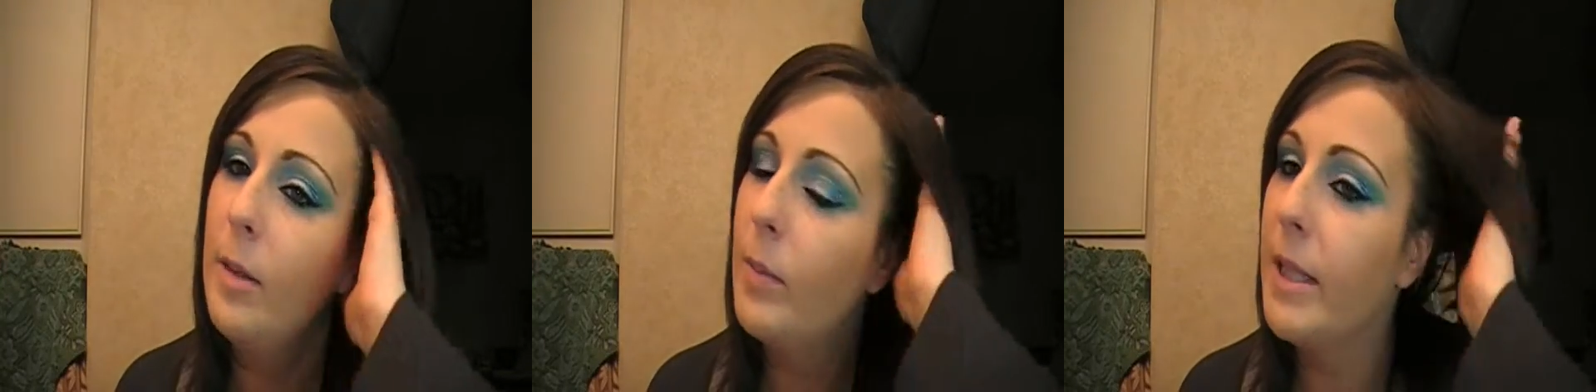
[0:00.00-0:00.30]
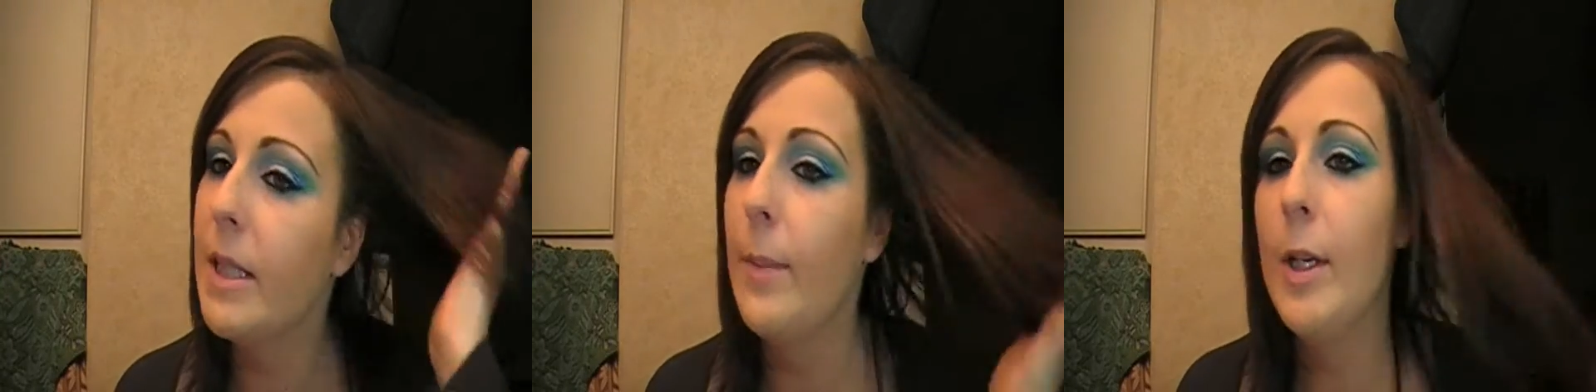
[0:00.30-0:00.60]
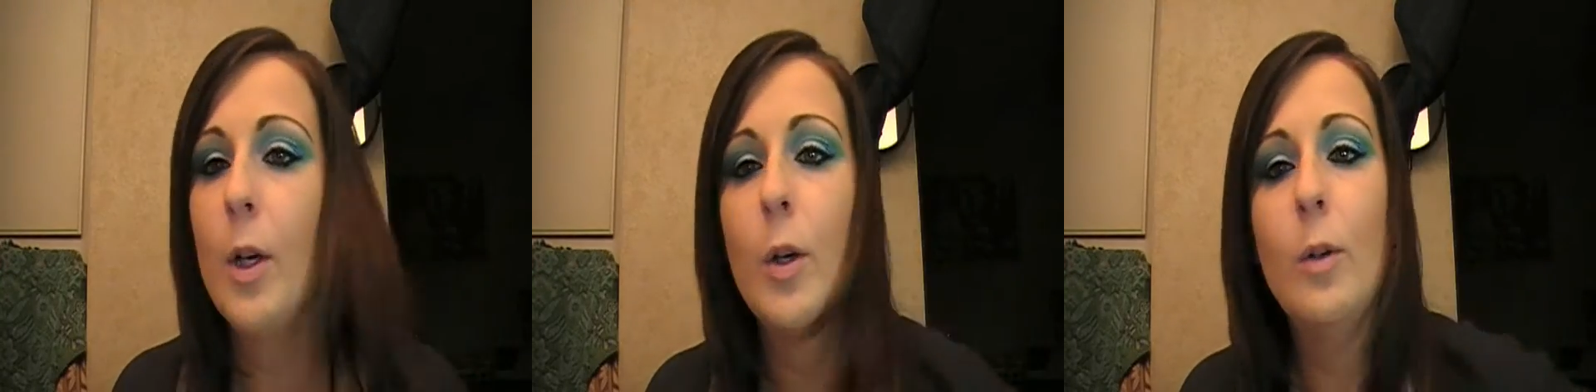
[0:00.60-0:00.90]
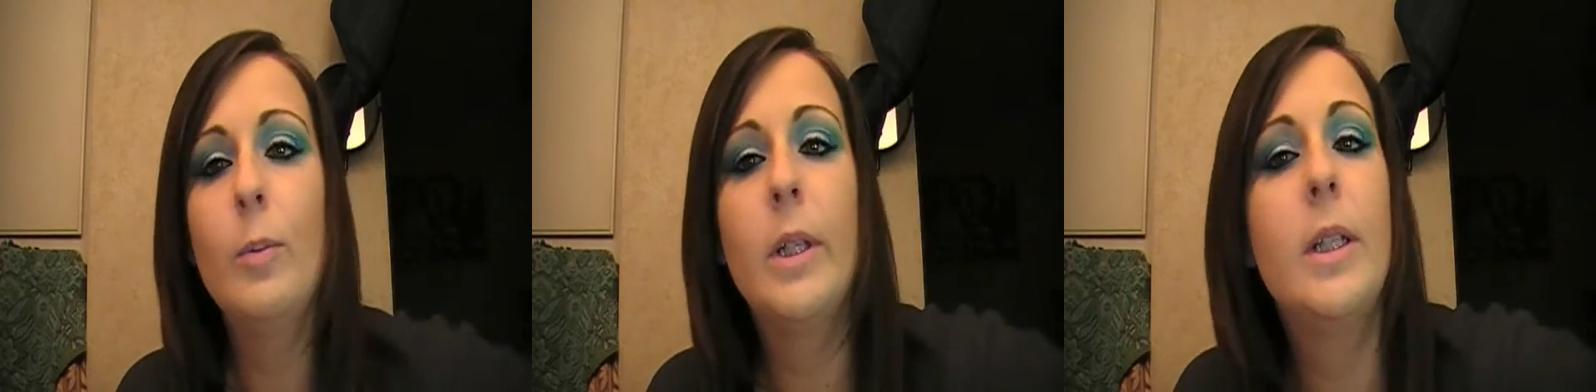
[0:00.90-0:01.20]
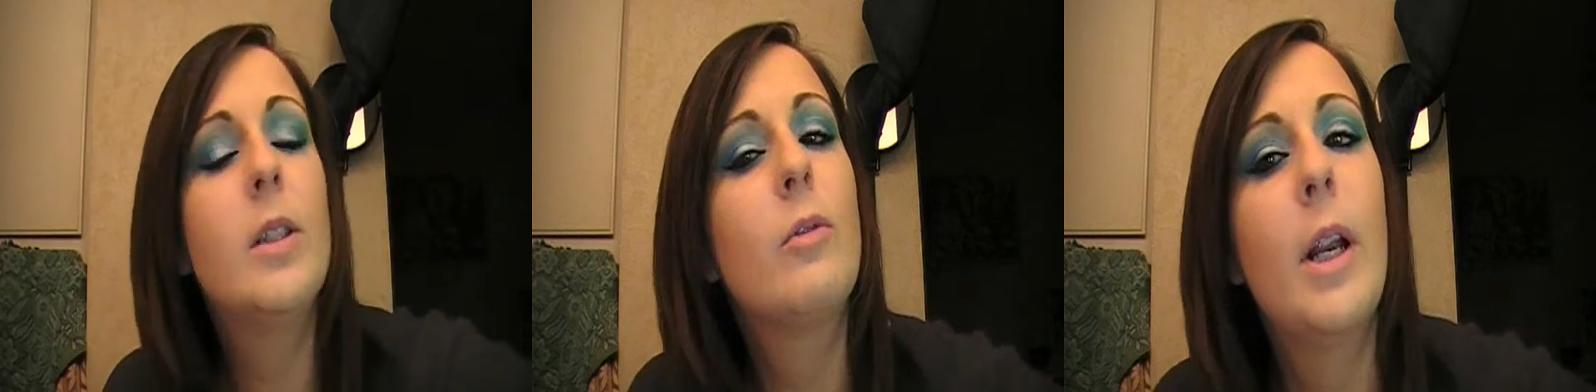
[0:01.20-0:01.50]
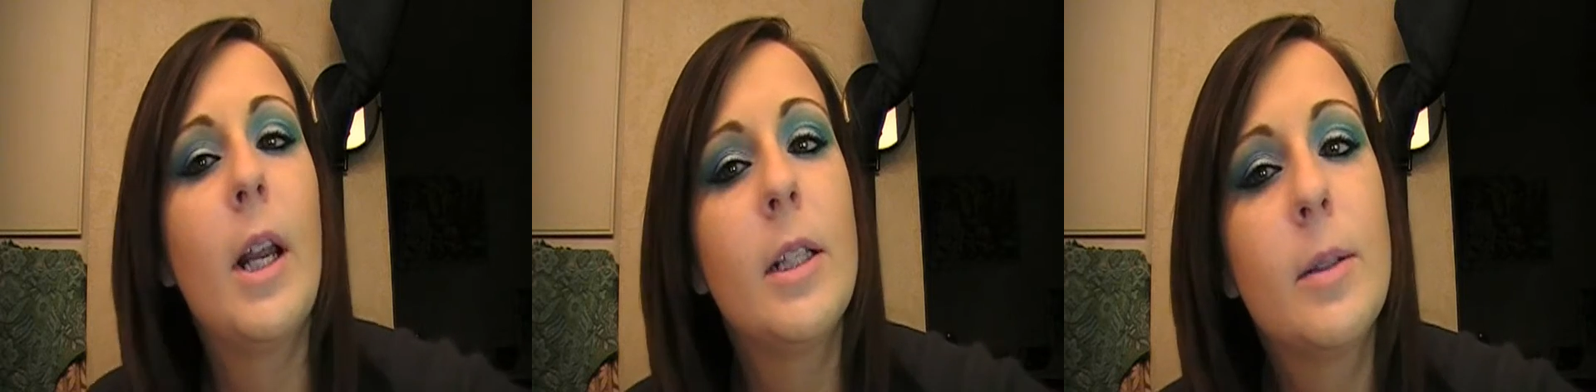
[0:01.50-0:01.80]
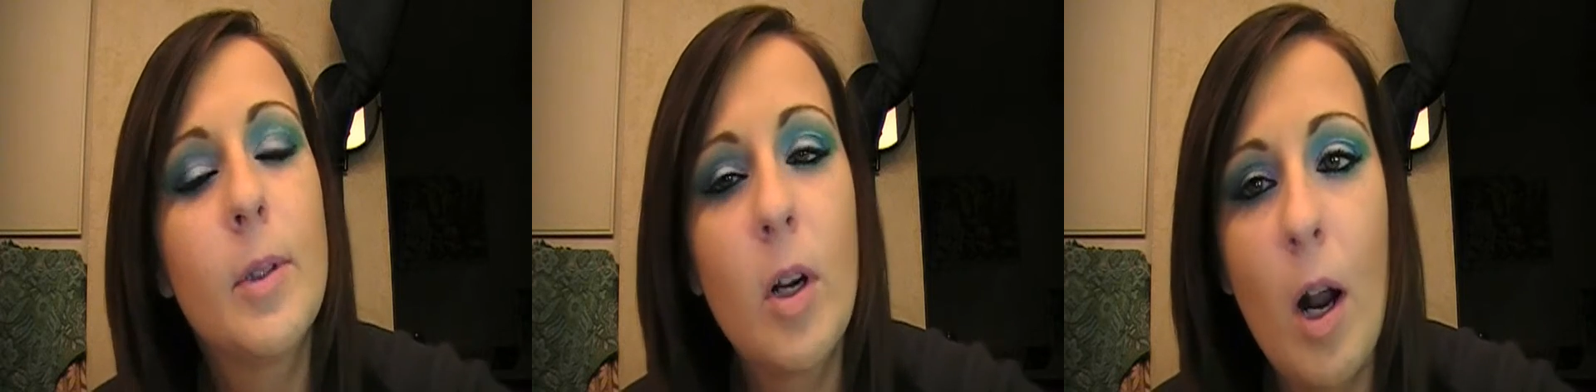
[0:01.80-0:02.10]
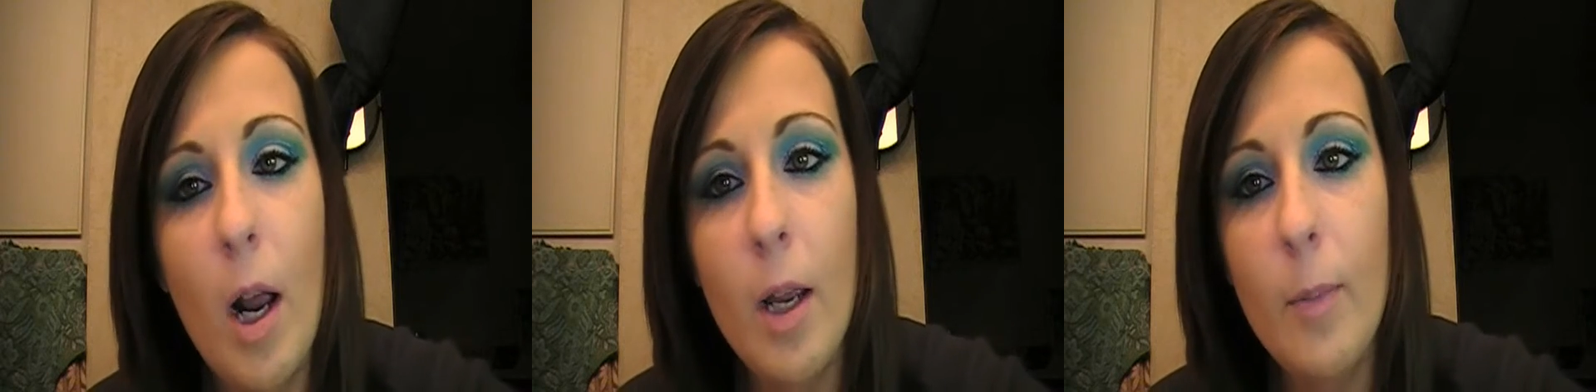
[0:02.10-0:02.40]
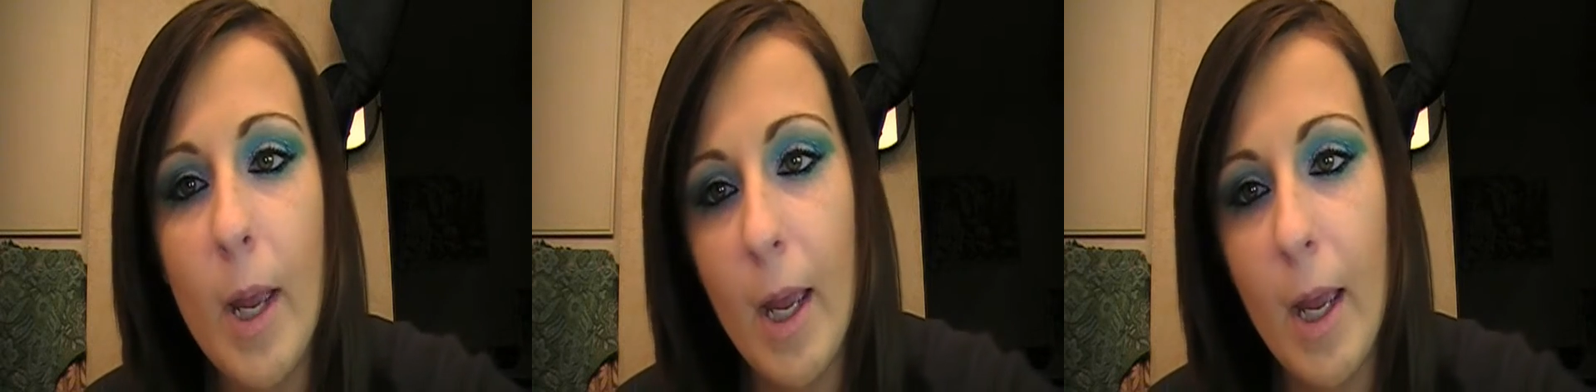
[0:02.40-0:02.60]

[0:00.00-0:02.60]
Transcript: please let me know. Please rate and subscribe.